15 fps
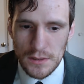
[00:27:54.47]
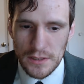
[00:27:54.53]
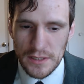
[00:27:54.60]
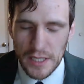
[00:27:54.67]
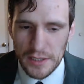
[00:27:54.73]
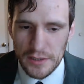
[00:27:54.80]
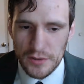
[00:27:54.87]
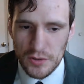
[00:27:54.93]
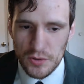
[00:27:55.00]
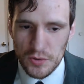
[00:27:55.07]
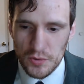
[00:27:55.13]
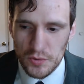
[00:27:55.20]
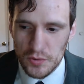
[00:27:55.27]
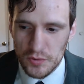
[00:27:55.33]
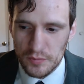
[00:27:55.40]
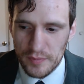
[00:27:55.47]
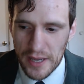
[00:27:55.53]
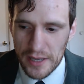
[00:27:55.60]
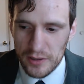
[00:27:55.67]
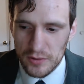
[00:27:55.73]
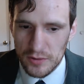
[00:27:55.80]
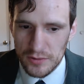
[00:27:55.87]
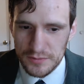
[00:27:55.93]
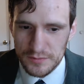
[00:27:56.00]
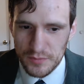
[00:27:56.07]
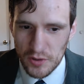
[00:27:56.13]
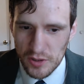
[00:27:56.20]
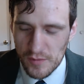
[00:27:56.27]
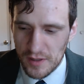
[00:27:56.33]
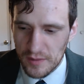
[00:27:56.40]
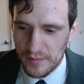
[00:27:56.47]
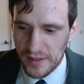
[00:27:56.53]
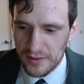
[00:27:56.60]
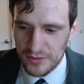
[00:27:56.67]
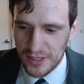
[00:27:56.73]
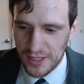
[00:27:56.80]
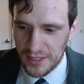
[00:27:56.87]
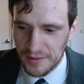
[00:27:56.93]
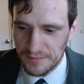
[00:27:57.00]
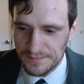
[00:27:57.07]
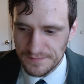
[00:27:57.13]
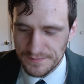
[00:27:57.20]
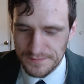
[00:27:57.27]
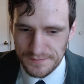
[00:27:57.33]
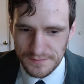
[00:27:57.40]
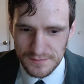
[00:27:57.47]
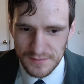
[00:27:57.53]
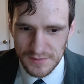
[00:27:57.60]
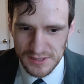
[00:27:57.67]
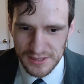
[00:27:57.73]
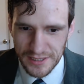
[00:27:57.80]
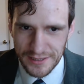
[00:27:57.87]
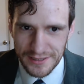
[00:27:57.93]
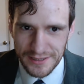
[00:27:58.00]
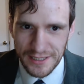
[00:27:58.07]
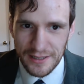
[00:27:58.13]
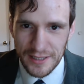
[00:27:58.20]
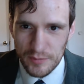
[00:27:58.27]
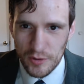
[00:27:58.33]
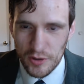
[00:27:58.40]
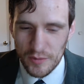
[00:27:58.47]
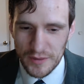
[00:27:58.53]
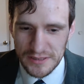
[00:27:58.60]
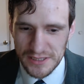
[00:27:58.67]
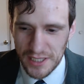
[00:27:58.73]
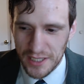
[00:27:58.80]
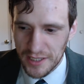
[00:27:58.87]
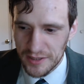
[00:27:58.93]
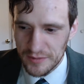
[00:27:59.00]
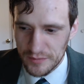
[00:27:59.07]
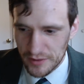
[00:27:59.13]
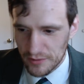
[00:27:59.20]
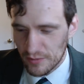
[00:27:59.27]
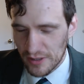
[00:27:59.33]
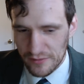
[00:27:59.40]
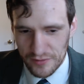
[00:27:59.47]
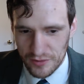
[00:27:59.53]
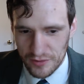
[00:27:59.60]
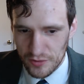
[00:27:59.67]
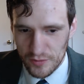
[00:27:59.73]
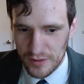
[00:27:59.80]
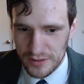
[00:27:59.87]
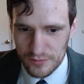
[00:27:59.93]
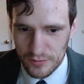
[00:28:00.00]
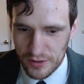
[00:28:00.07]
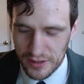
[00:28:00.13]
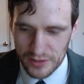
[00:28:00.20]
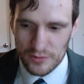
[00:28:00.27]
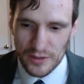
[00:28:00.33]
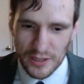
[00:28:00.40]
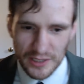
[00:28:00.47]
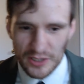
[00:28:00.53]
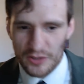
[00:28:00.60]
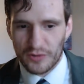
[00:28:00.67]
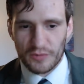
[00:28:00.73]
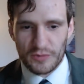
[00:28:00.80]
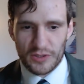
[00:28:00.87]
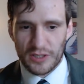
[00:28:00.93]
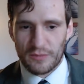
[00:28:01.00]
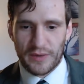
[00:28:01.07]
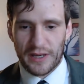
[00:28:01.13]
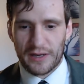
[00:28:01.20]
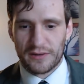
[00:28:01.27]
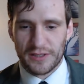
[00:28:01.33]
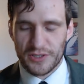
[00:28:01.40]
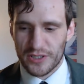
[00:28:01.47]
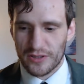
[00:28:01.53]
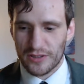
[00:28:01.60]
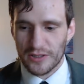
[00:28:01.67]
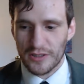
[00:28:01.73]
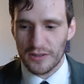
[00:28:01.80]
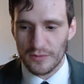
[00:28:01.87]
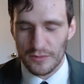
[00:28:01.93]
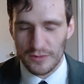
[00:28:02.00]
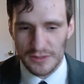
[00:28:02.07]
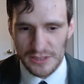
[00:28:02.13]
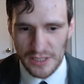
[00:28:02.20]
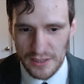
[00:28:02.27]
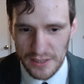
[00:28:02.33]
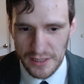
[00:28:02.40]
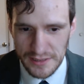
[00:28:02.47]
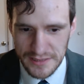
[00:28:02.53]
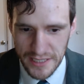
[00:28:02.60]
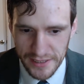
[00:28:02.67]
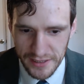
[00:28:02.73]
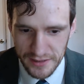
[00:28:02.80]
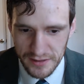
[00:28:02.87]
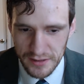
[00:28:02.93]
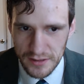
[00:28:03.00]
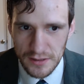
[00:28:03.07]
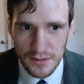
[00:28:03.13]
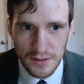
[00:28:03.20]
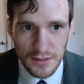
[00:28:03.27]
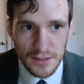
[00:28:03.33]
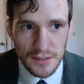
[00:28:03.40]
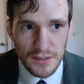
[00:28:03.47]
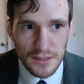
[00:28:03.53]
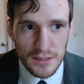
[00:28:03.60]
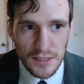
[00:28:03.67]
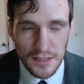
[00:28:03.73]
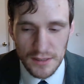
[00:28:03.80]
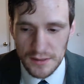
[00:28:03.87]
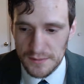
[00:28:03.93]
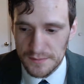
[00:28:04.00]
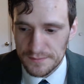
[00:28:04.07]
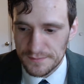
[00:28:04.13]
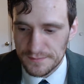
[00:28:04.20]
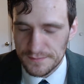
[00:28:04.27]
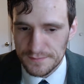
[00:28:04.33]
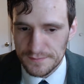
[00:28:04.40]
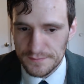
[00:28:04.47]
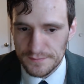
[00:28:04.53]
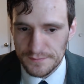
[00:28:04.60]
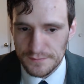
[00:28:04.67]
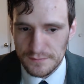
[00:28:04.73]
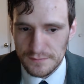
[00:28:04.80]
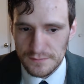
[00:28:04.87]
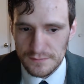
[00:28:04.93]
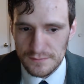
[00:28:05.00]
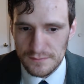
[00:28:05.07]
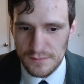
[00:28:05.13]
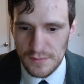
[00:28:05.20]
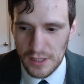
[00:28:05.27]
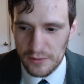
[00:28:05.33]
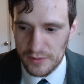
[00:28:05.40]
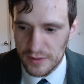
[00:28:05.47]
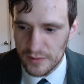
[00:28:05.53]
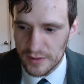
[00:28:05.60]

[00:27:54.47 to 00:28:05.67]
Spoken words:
that new Pokemon battle game. It's like kind of like Pokemon Stadium, but whatever the new one where you can battle each other. It's kind of like Tekken. I really